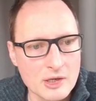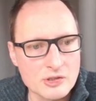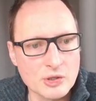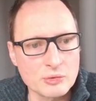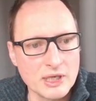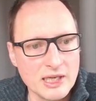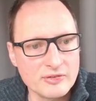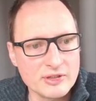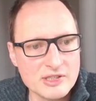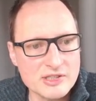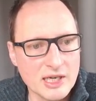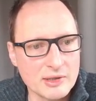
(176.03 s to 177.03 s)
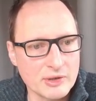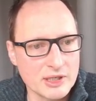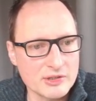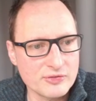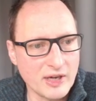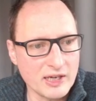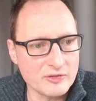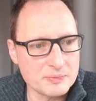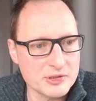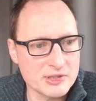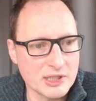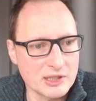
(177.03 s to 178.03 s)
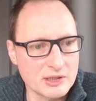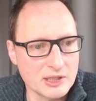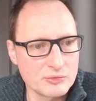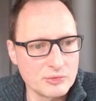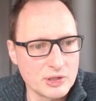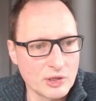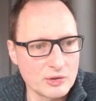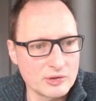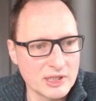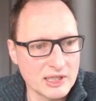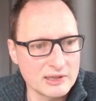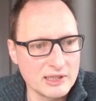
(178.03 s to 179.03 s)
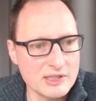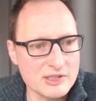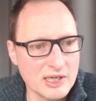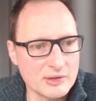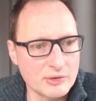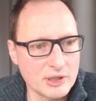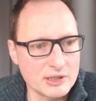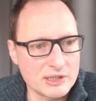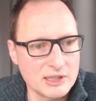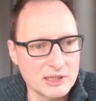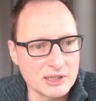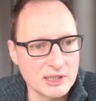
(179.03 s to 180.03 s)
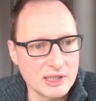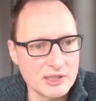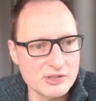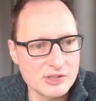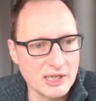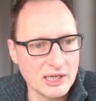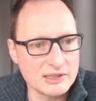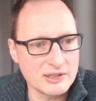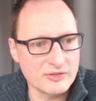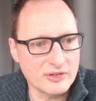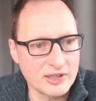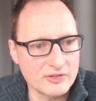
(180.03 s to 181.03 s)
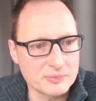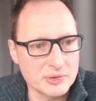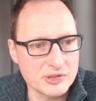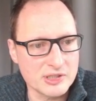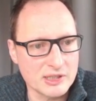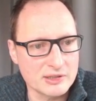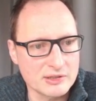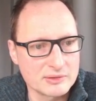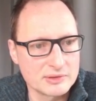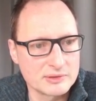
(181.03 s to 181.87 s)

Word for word: So if this area is 5%, then we know that this area here is 95%.